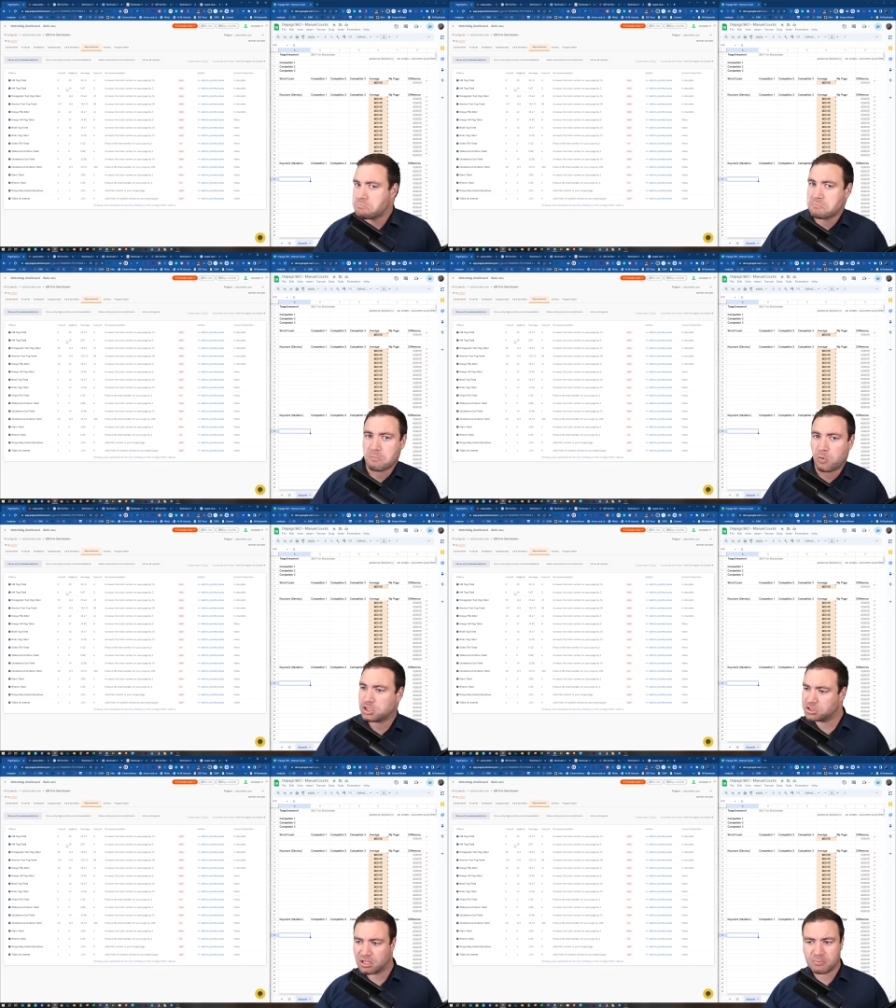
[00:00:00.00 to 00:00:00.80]
what
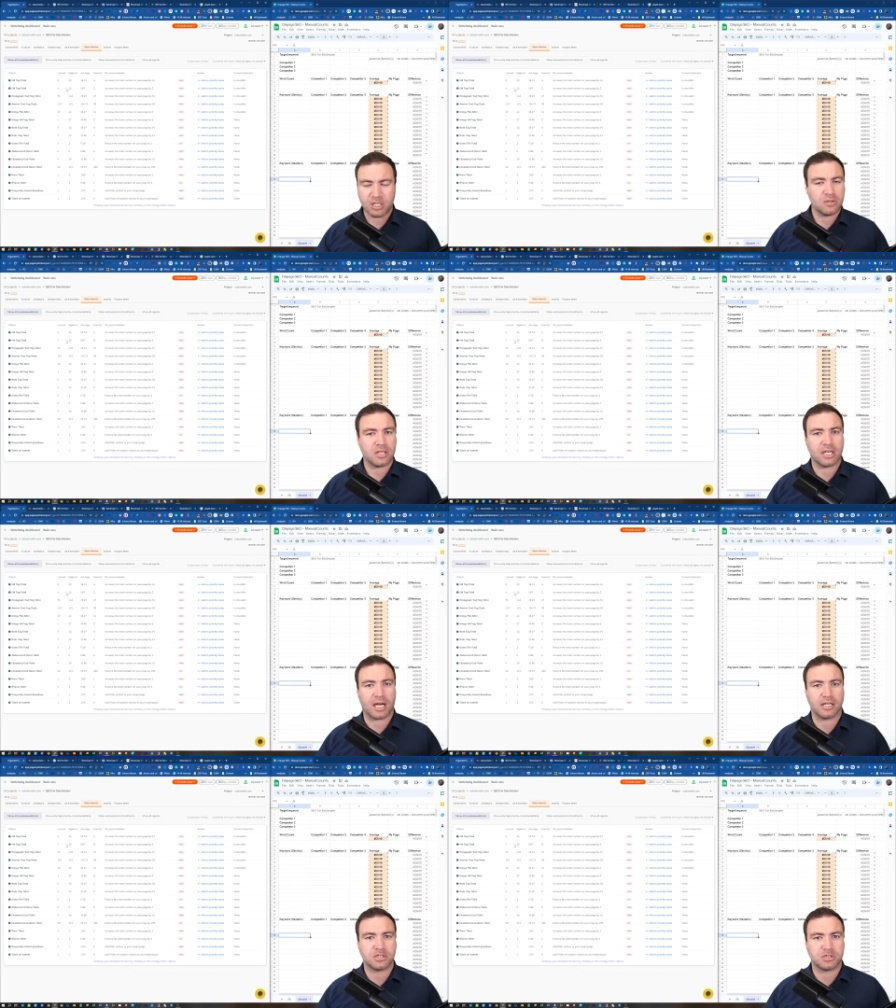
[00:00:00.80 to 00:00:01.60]
should I be looking at?
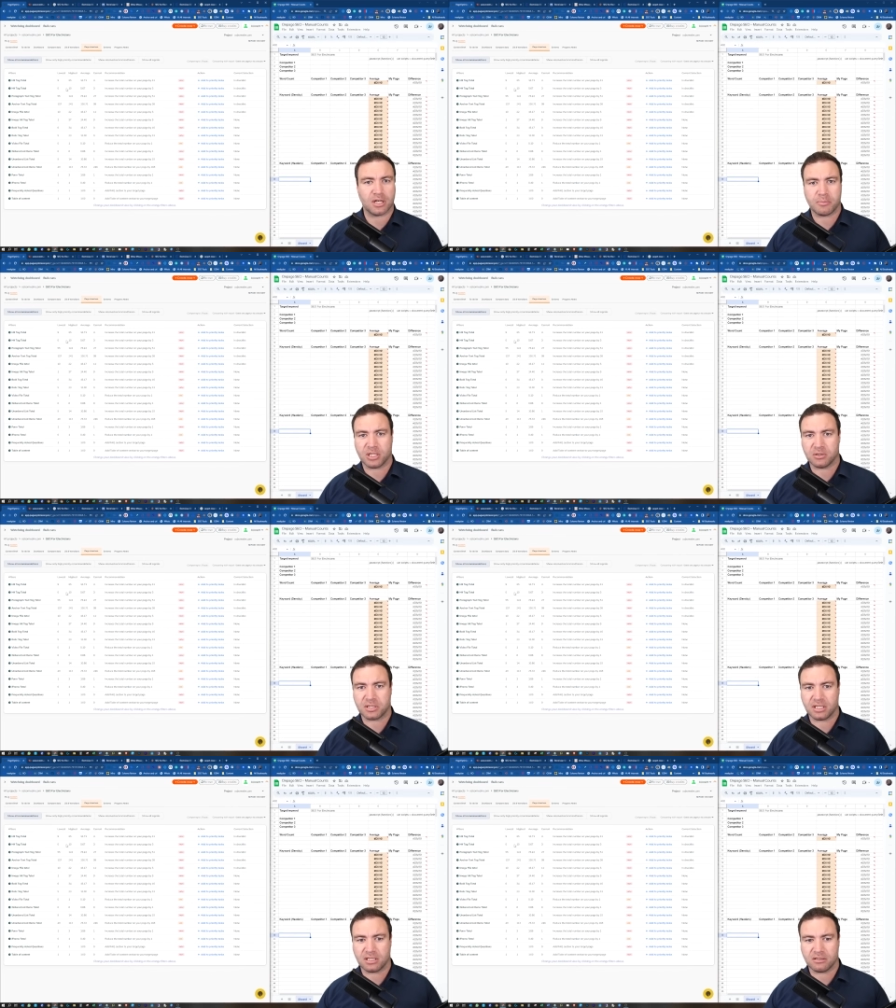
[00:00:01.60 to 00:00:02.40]
Should I be
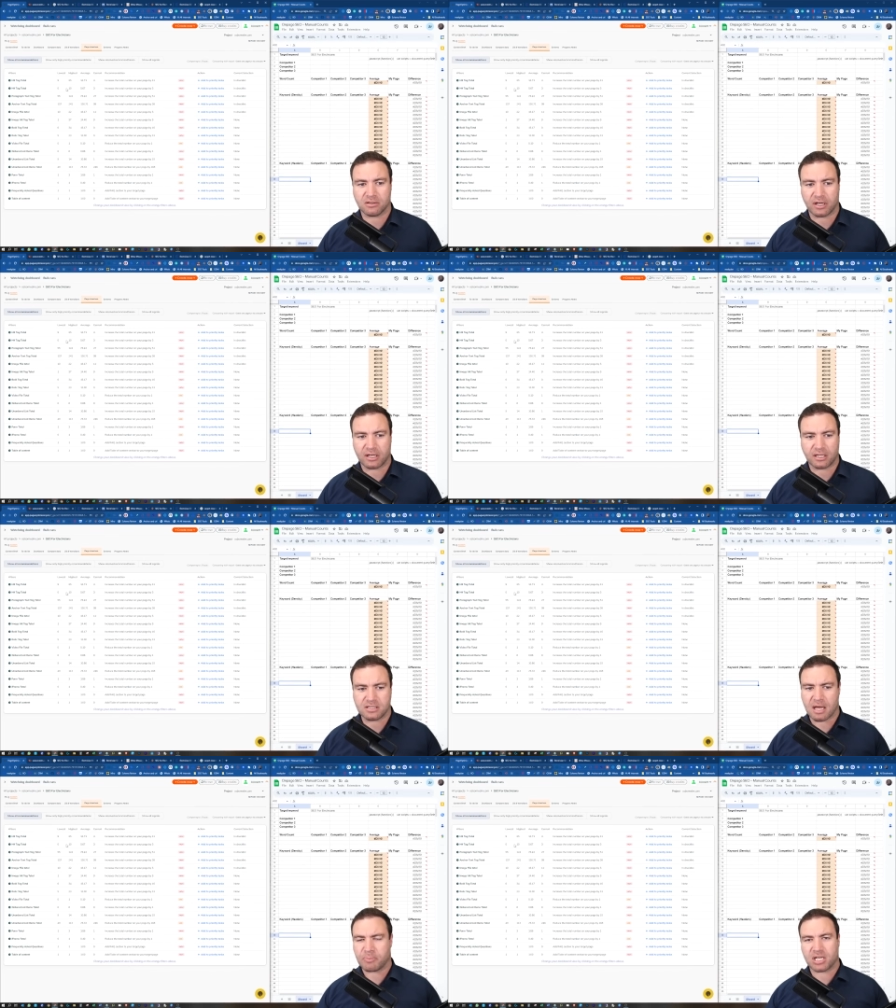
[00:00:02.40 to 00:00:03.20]
looking like is
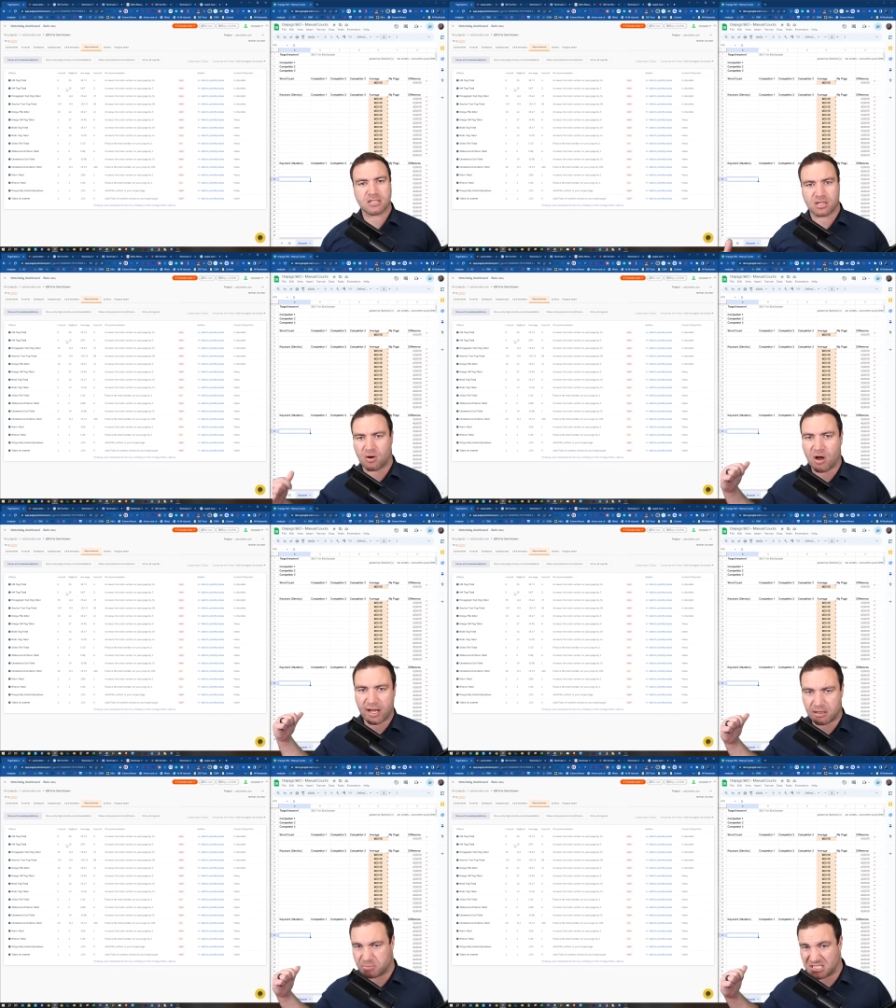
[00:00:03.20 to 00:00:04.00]
that because a guy
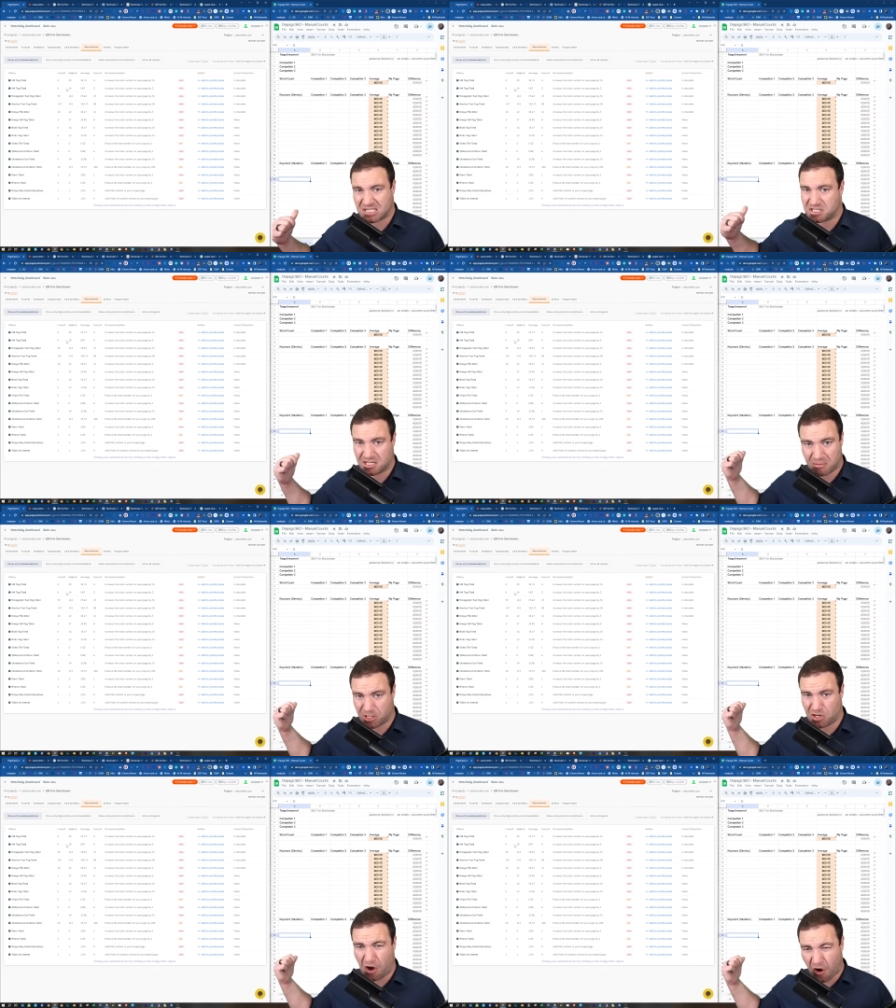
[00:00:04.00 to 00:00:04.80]
in position number
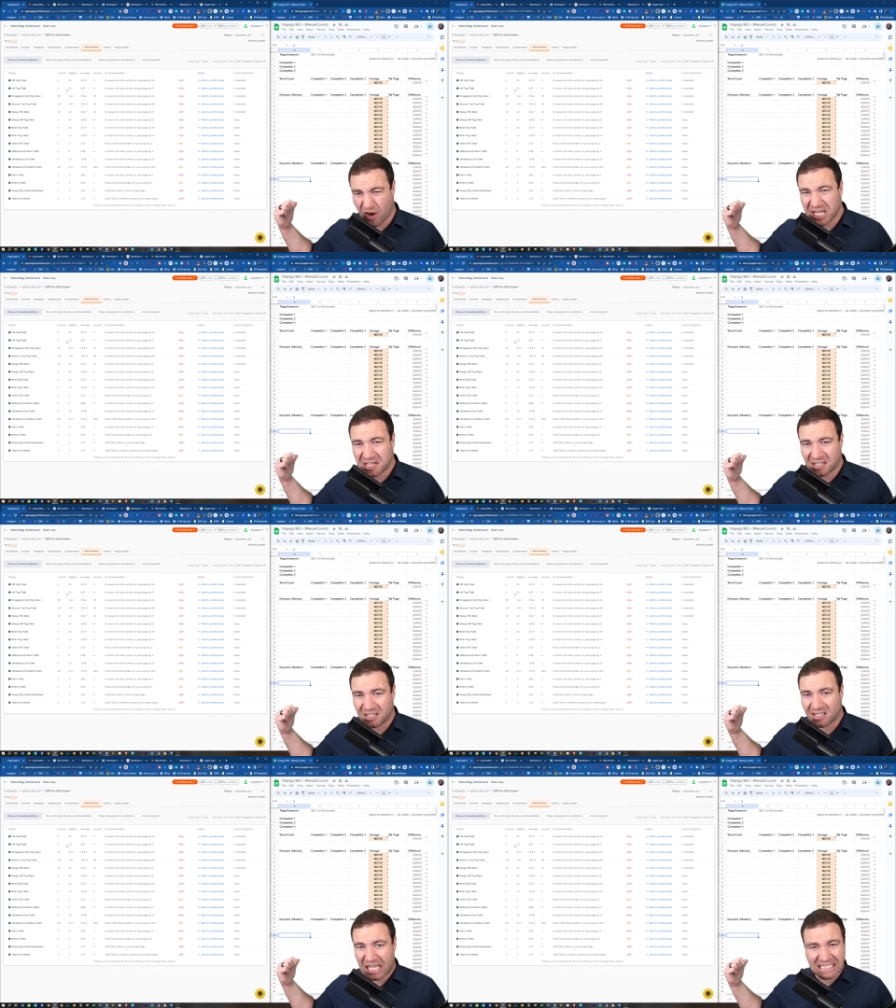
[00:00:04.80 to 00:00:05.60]
nine
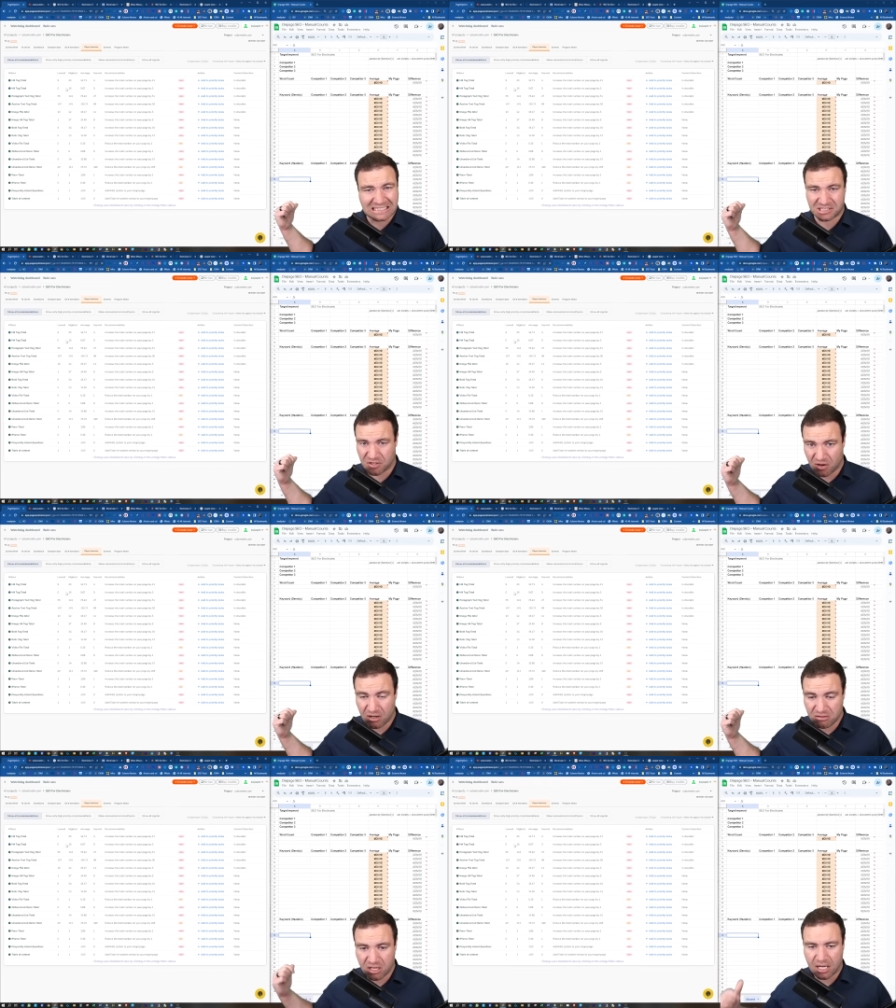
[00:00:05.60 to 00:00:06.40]
has zero
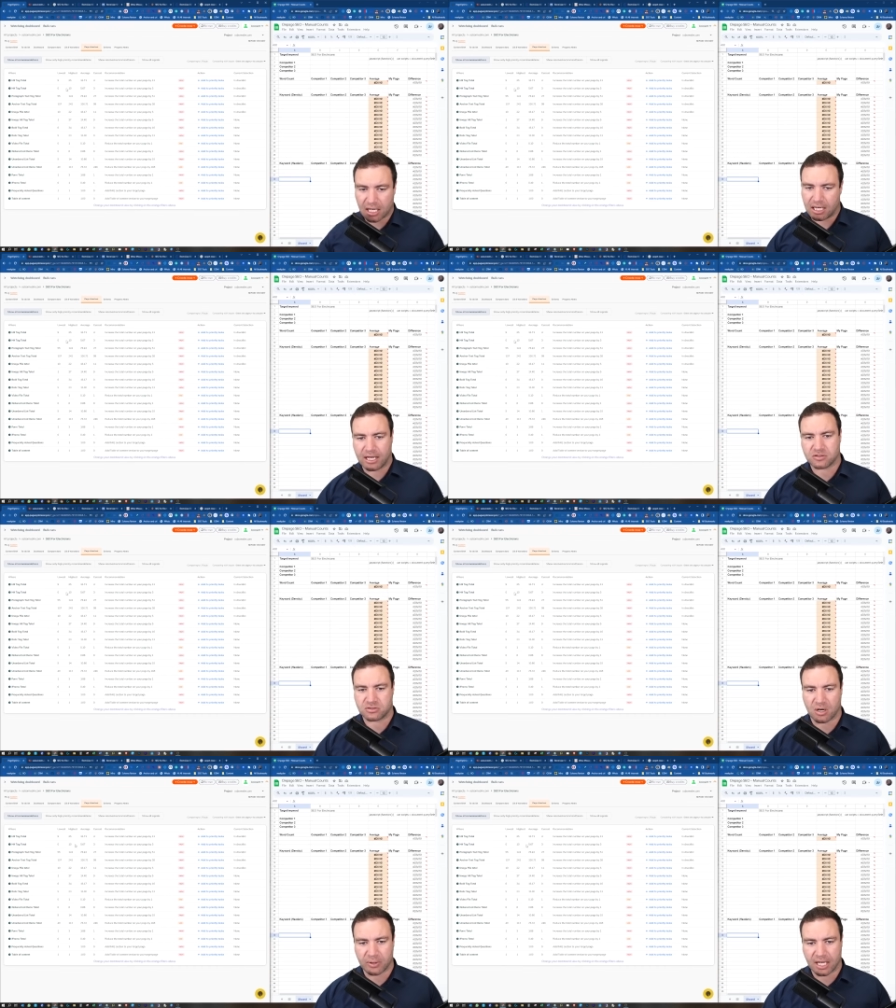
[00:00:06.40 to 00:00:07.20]
and now it's
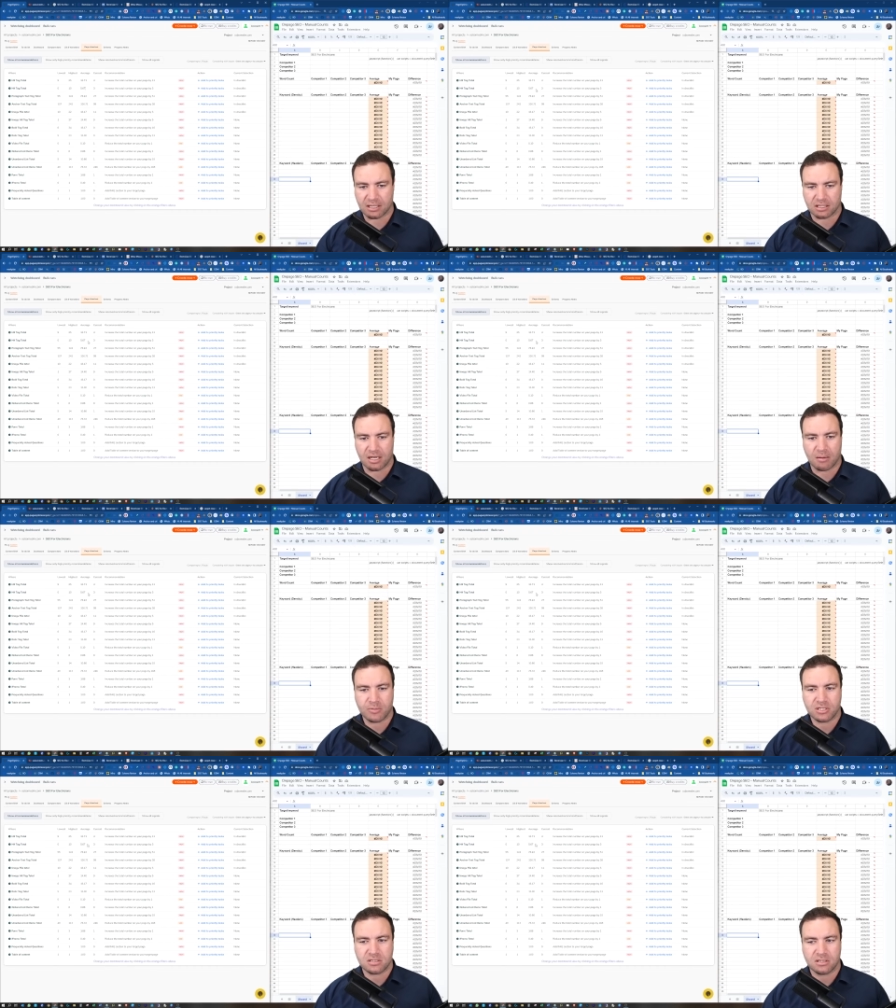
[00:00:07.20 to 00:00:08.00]
throwing out the
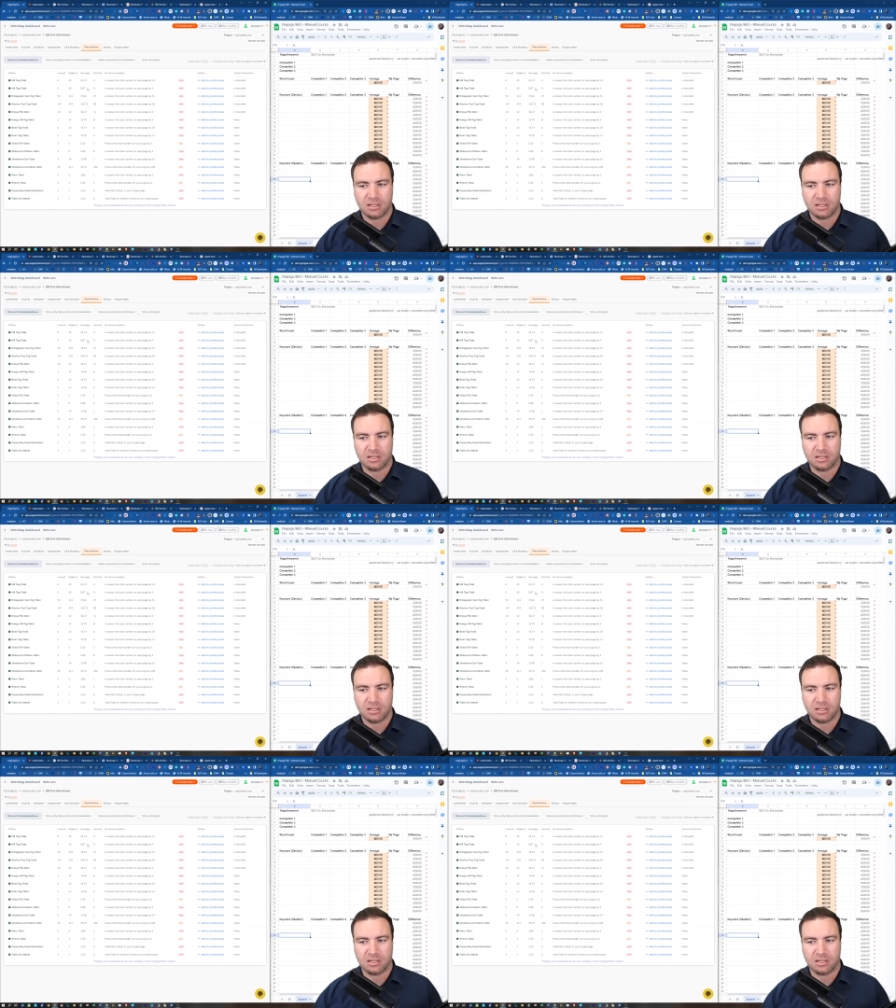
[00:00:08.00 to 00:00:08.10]
numbers?